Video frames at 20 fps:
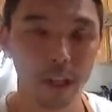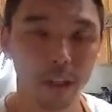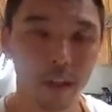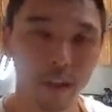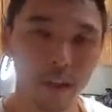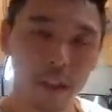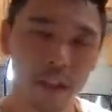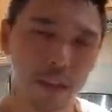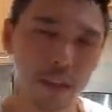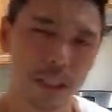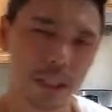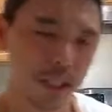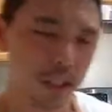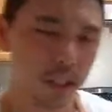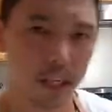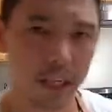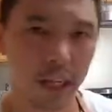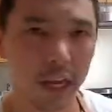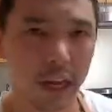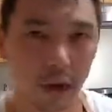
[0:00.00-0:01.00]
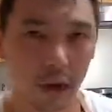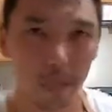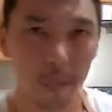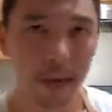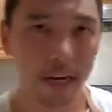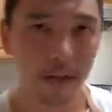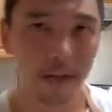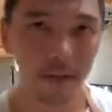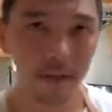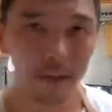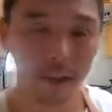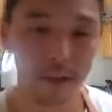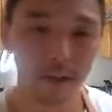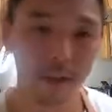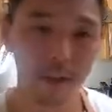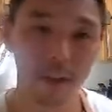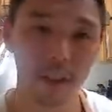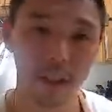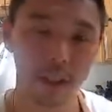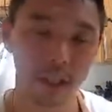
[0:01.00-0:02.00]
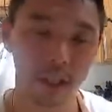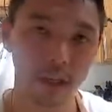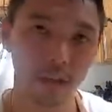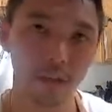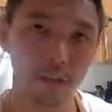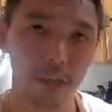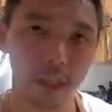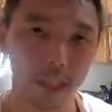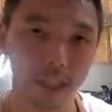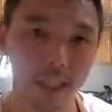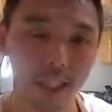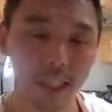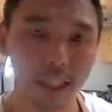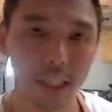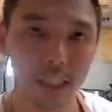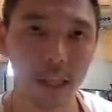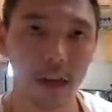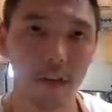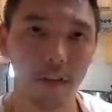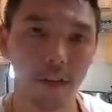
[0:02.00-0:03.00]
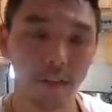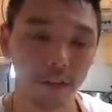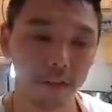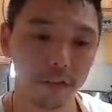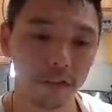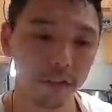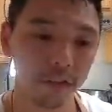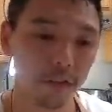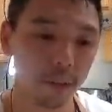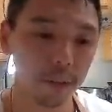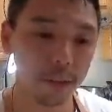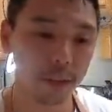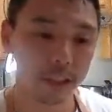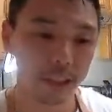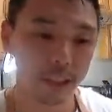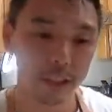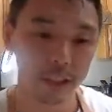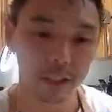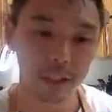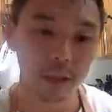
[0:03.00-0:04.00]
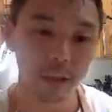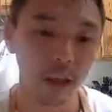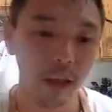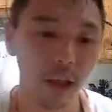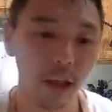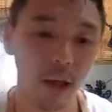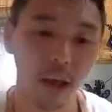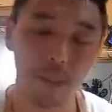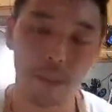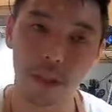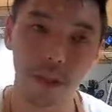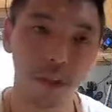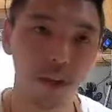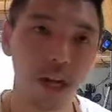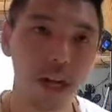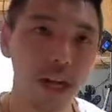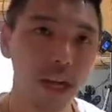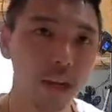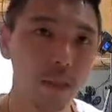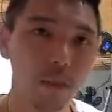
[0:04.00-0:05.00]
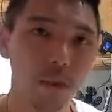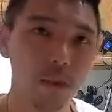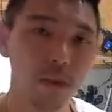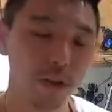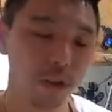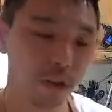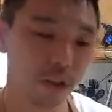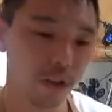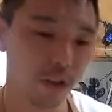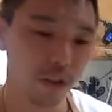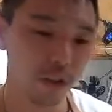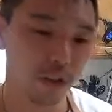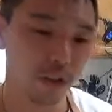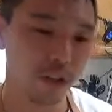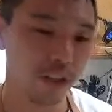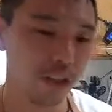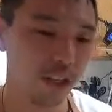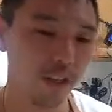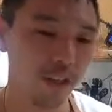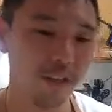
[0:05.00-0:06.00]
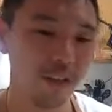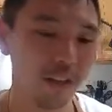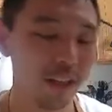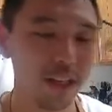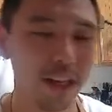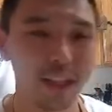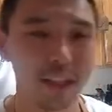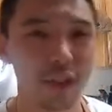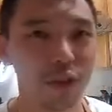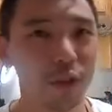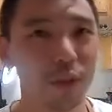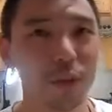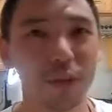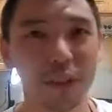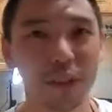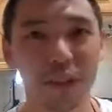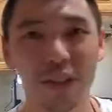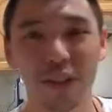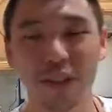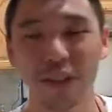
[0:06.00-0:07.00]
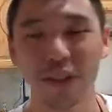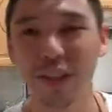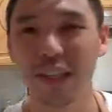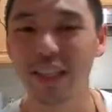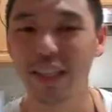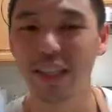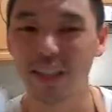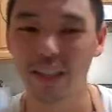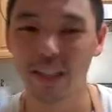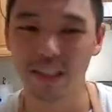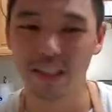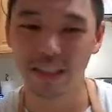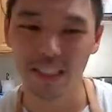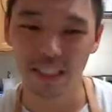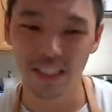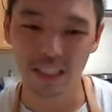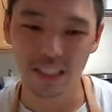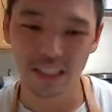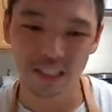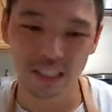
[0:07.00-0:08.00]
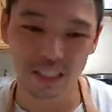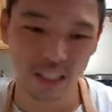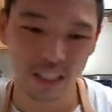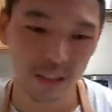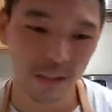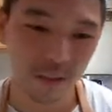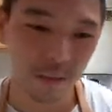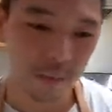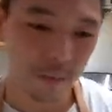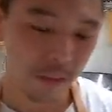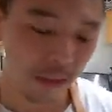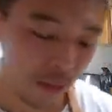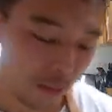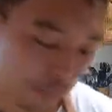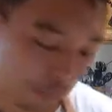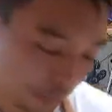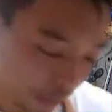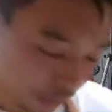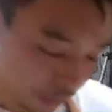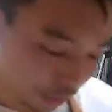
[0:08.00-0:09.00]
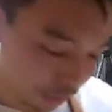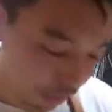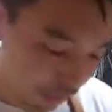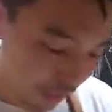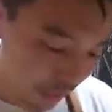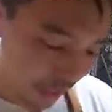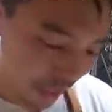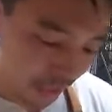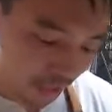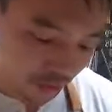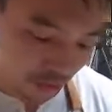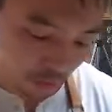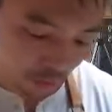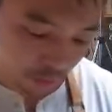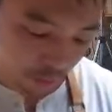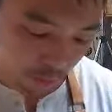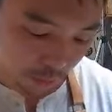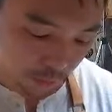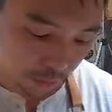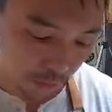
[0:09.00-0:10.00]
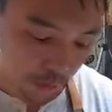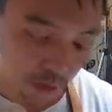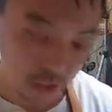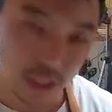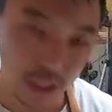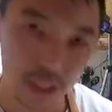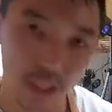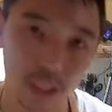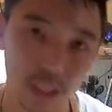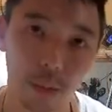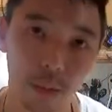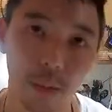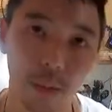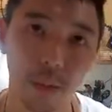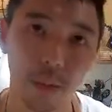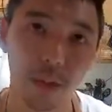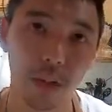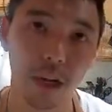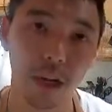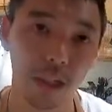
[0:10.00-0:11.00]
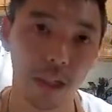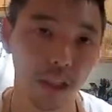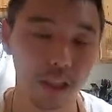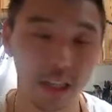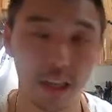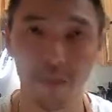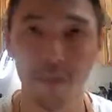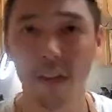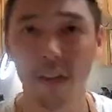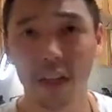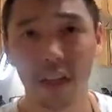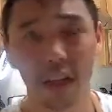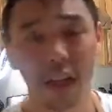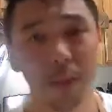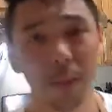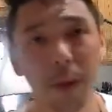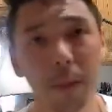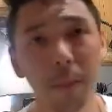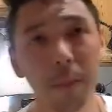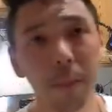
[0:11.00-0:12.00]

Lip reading: especially aromatic flavor. It's kind of like leaching out flavor from the Tianjin. But they're not edible. They're definitely not chewable, so don't try and eat these. But what we can do when we see these come up a lot, they definitely come up.